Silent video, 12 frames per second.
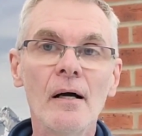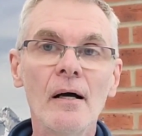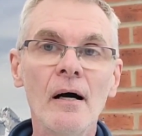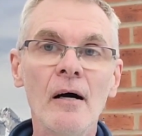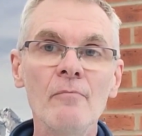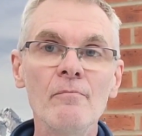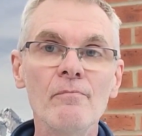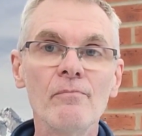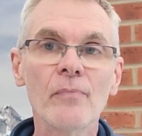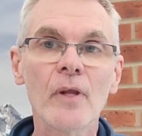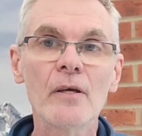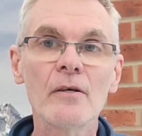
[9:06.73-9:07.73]
Um,
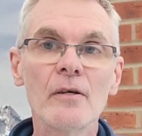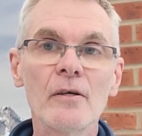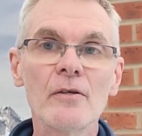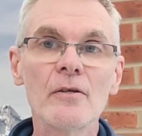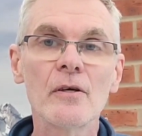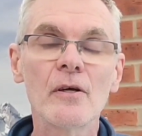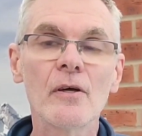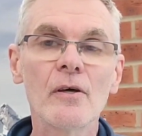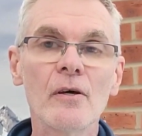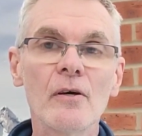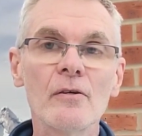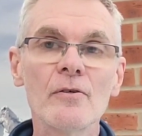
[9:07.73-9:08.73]

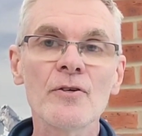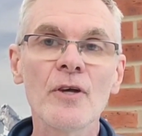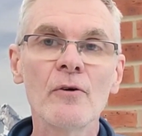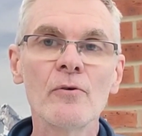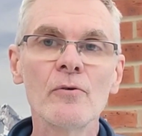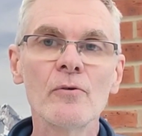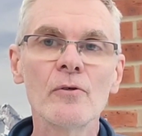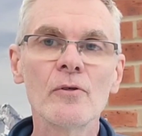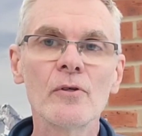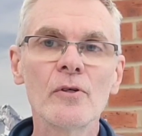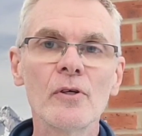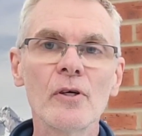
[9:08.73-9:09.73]
so
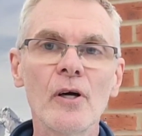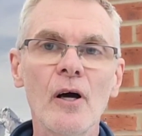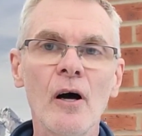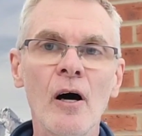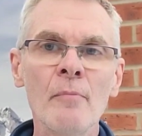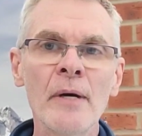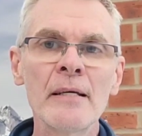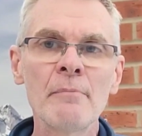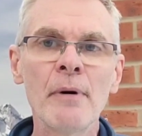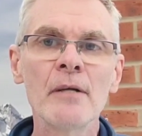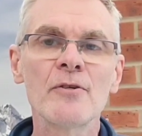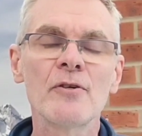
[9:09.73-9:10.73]
I made a
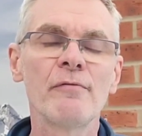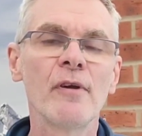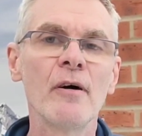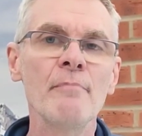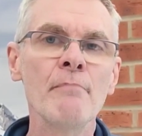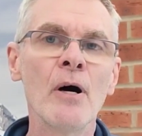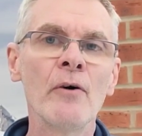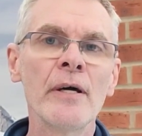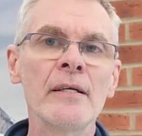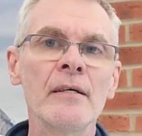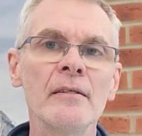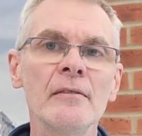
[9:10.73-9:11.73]
bunch of like
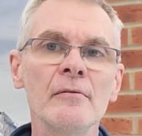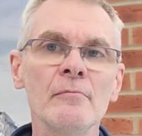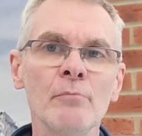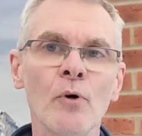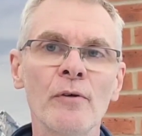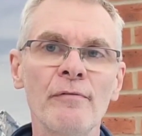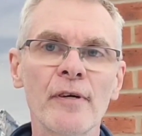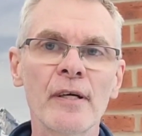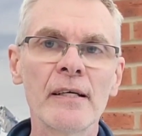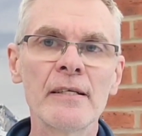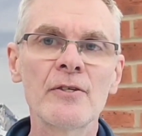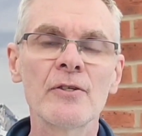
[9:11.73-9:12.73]
minor
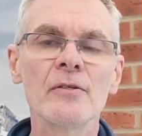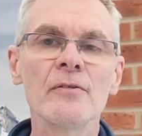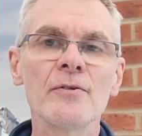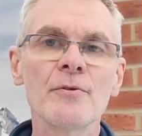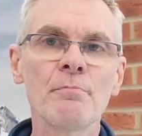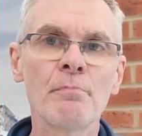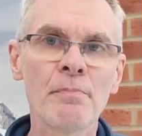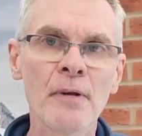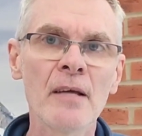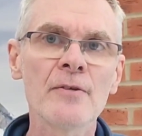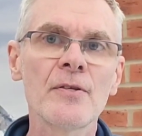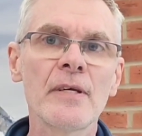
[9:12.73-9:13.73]
modifications
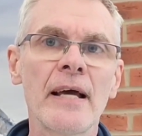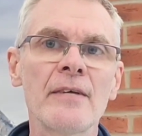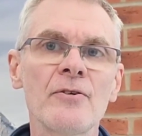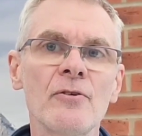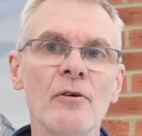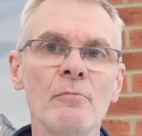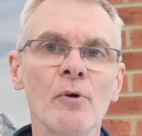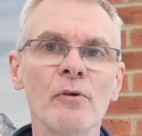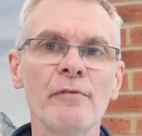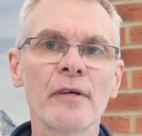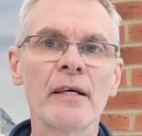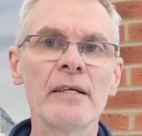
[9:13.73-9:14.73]
plus the astro
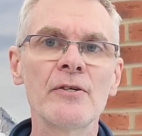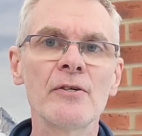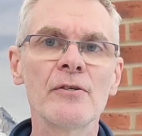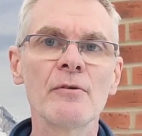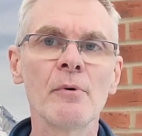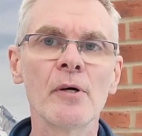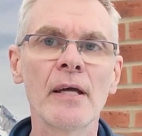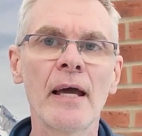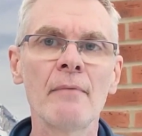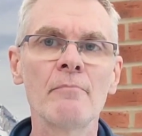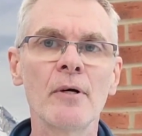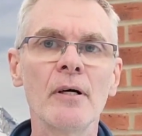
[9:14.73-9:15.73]
modification to my
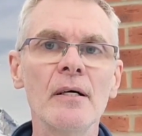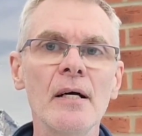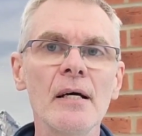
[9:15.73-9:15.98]
camera